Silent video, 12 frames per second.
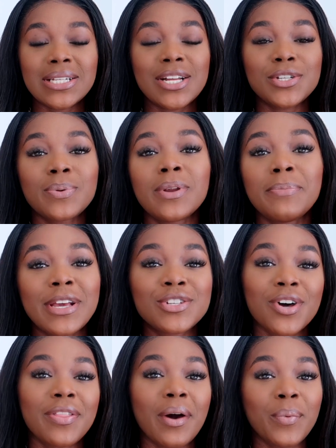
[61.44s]
I just want to make
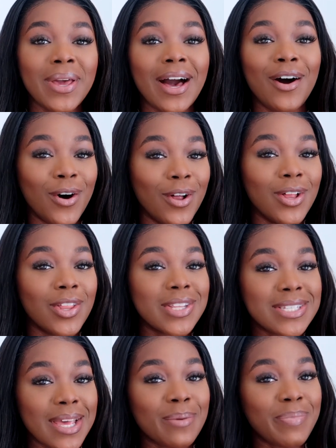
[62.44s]
sure that we are all on the
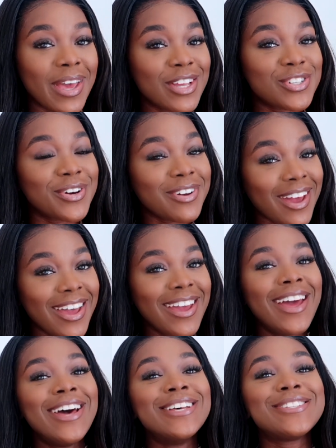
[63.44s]
same page, okay?
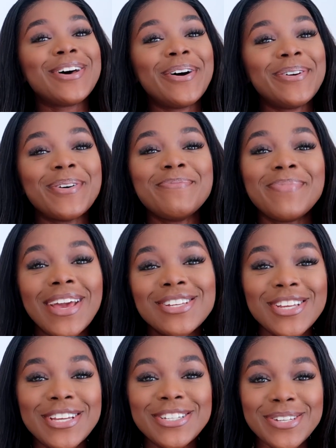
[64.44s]
So make
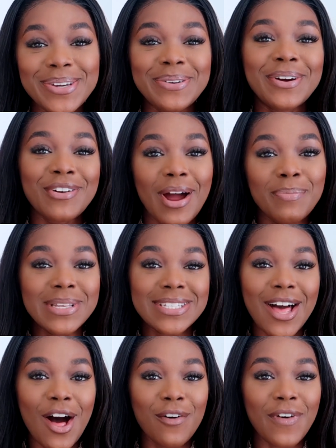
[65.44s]
sure you do grab
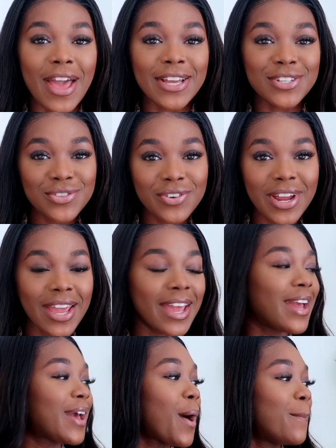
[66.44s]
yourself a
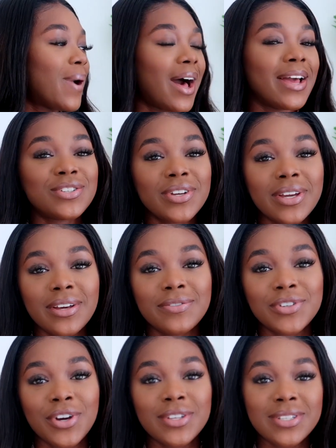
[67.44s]
drink. My drink of
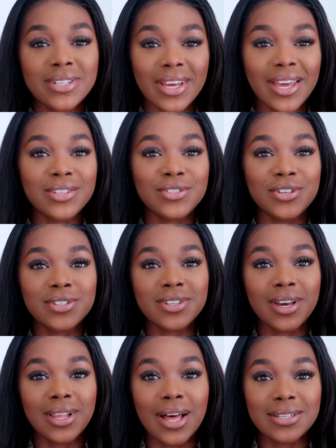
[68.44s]
choice today is just
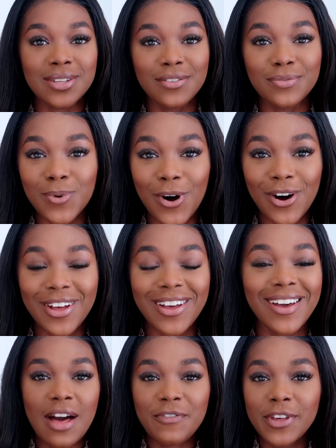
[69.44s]
a glass of
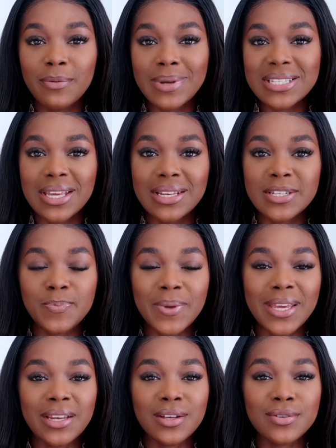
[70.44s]
water. I feel my skin has
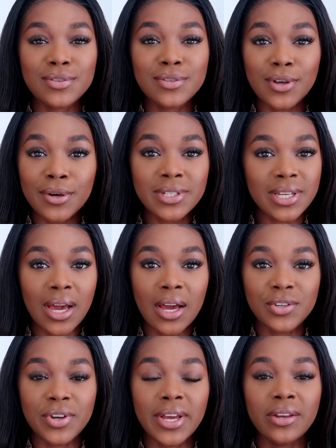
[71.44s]
been so
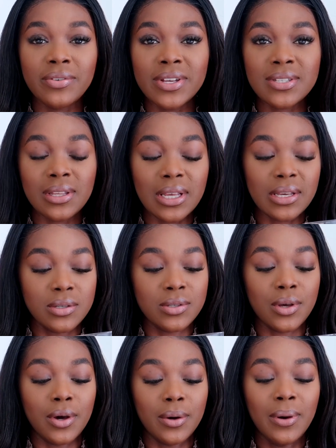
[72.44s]
dehydrated recently,
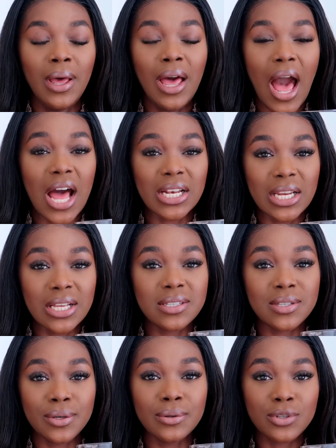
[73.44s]
so I need
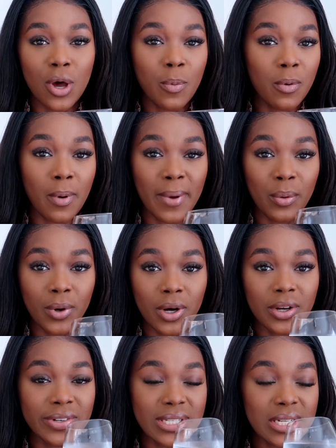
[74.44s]
to top up on my
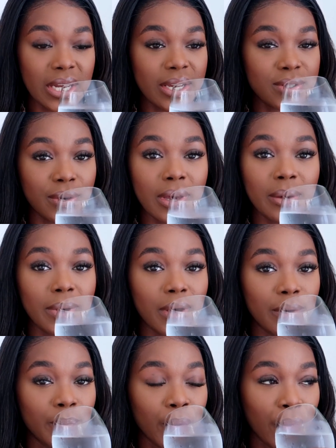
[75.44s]
water intake. So here we go.